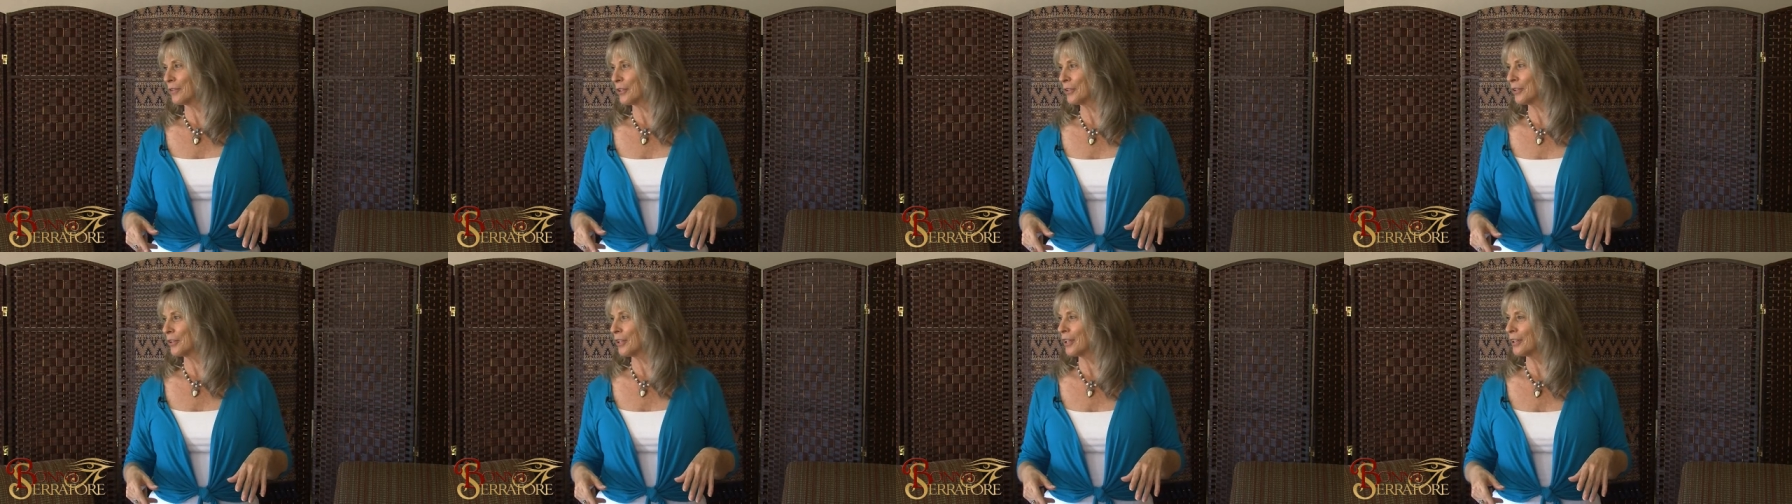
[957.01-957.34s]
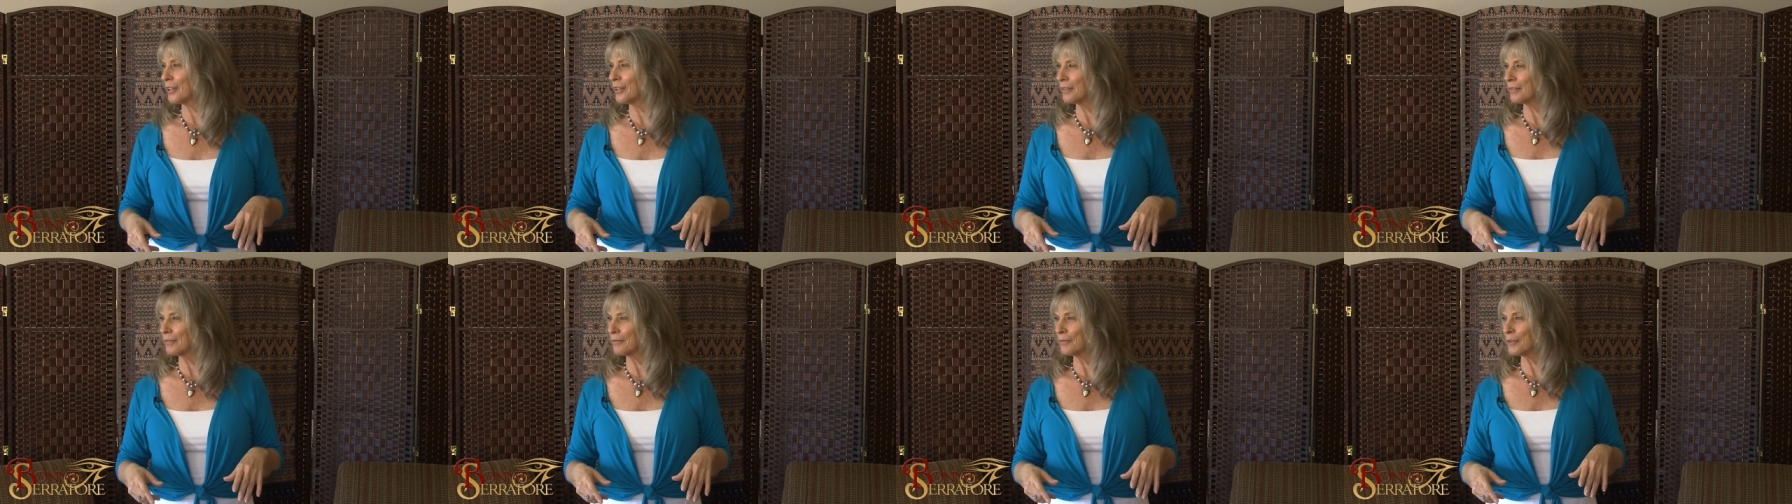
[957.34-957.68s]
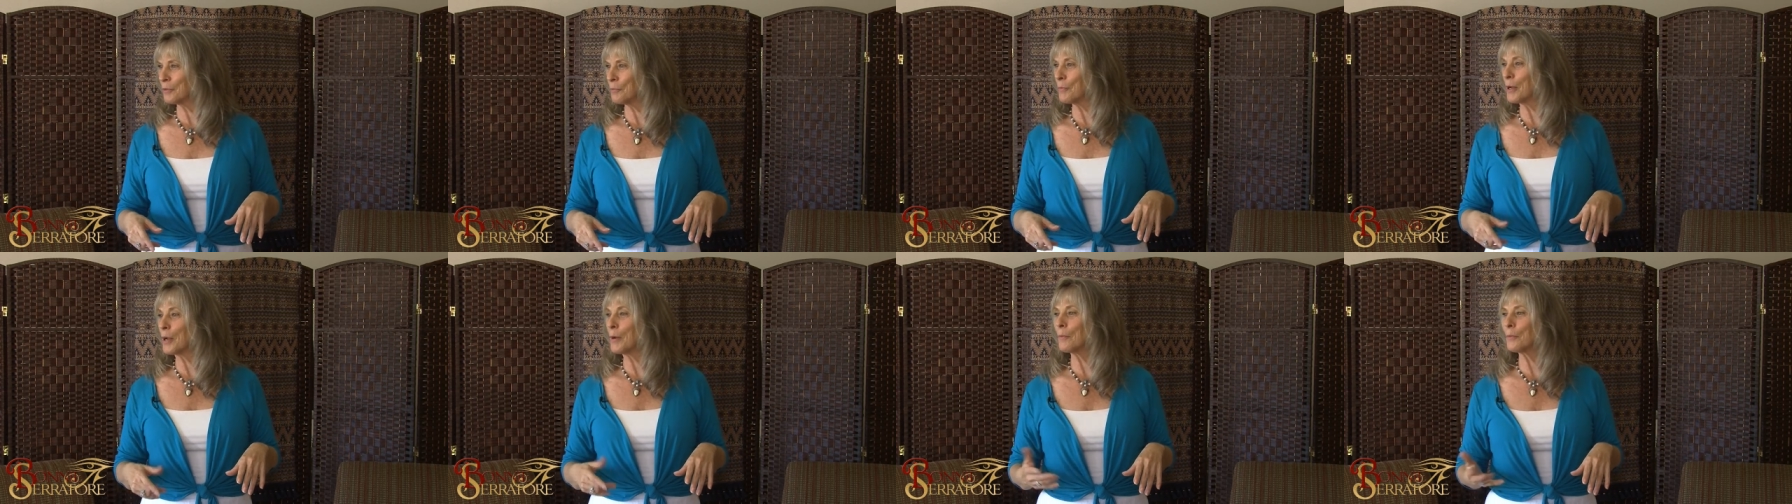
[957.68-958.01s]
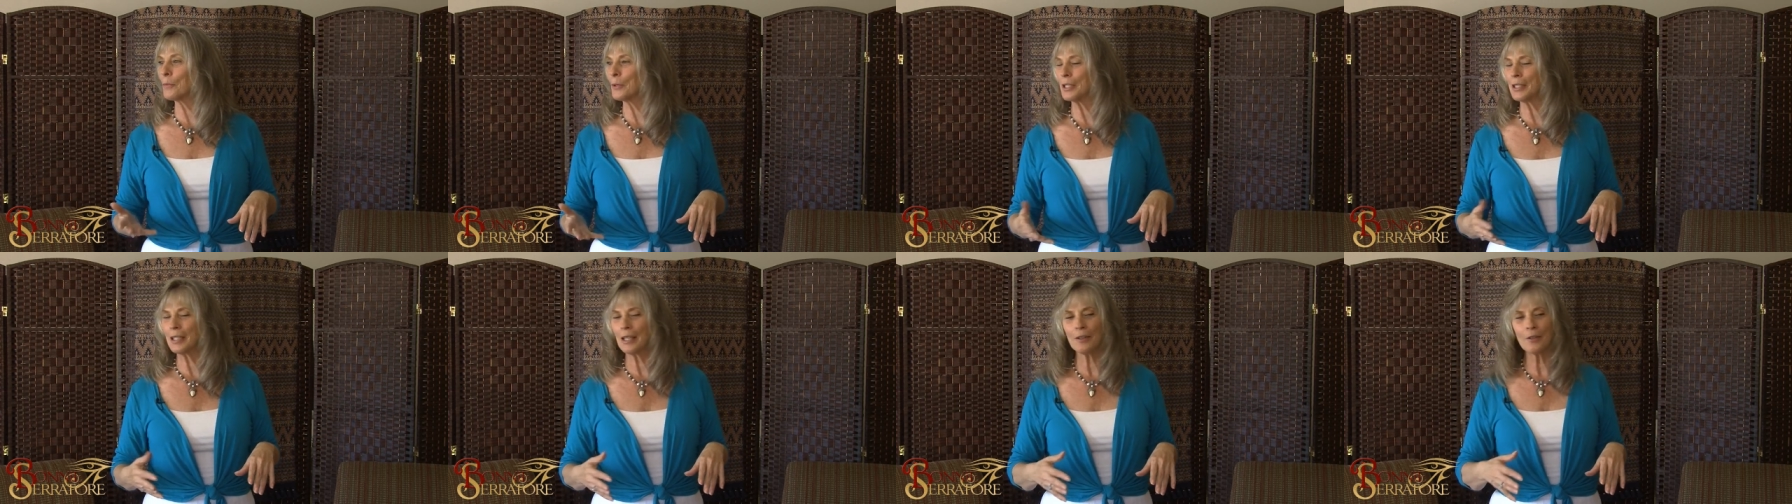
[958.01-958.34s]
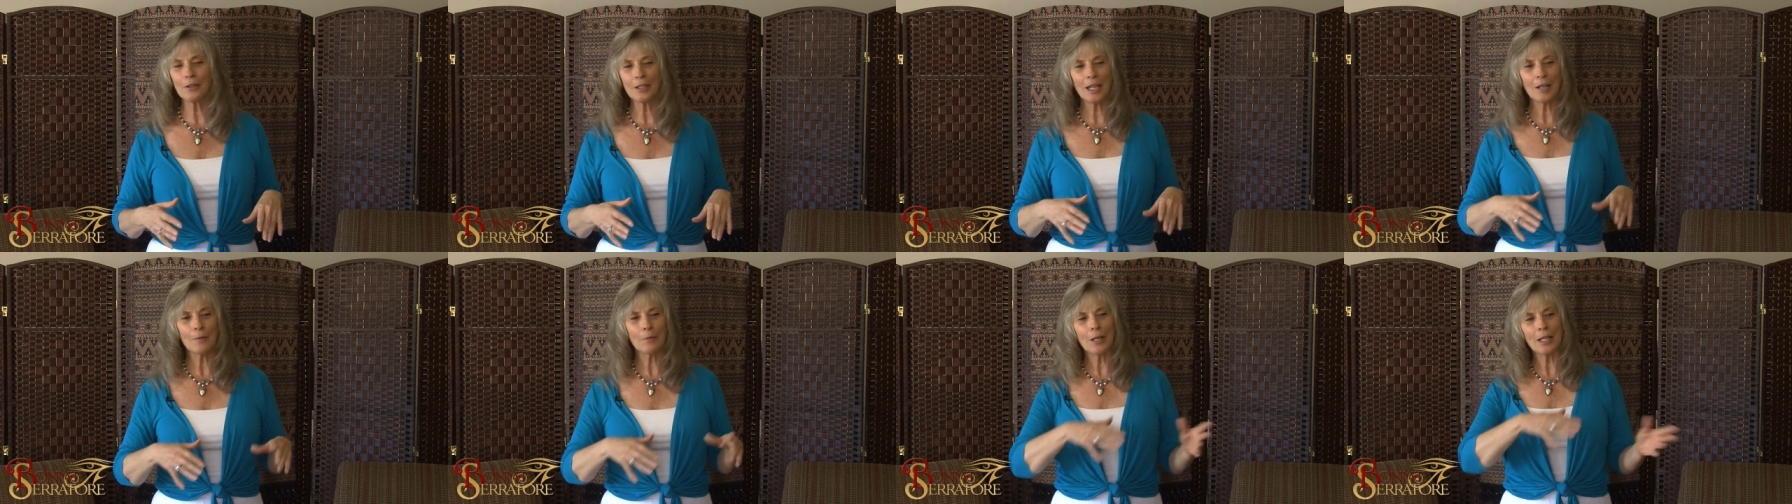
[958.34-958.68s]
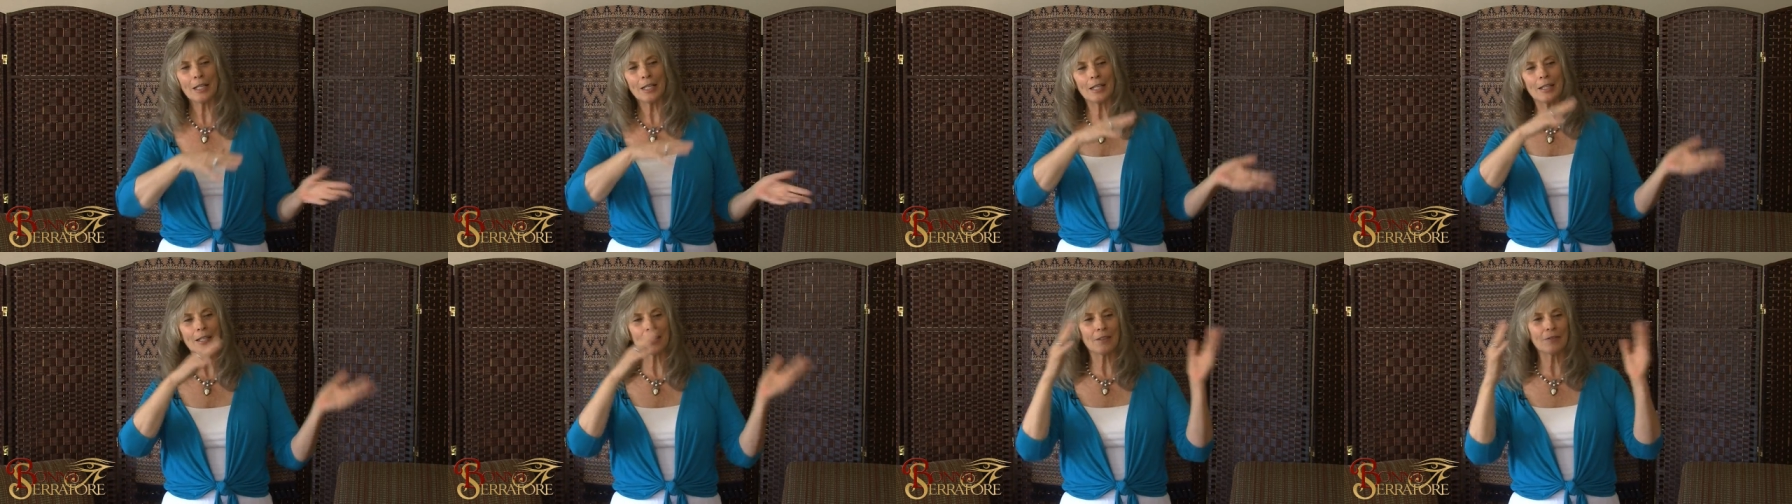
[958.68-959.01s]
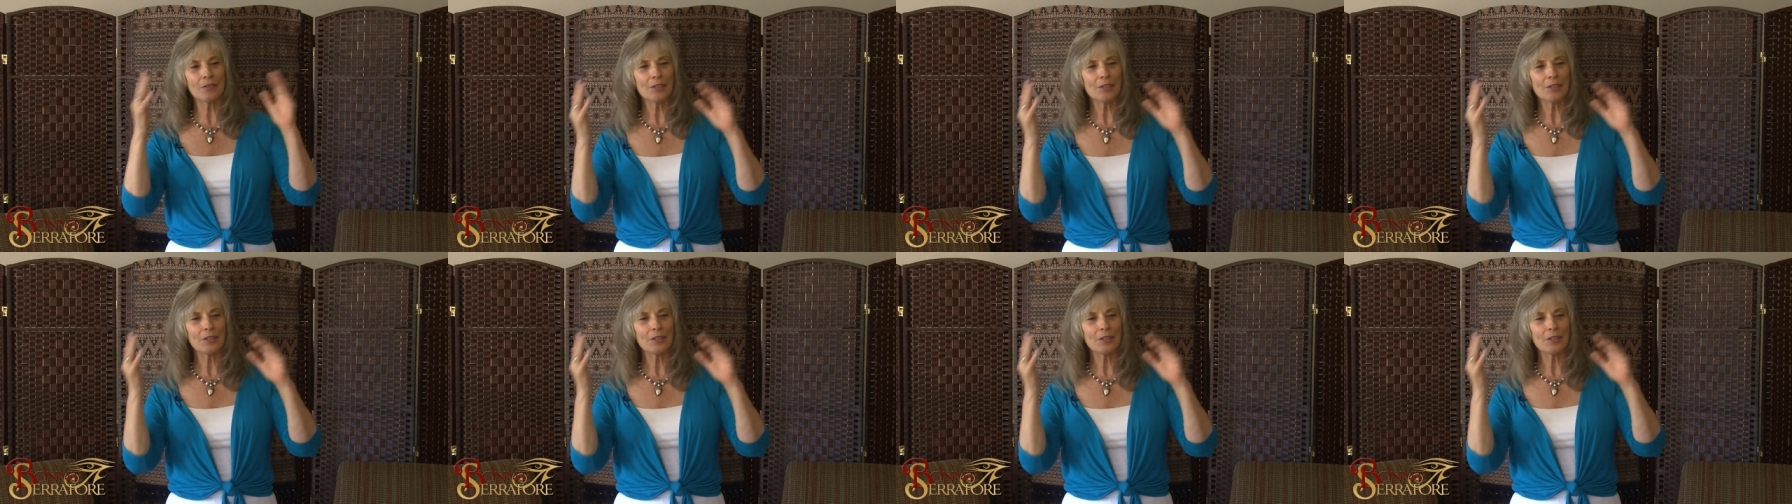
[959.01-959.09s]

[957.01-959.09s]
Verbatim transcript: You're not remembering that, okay, when I get into the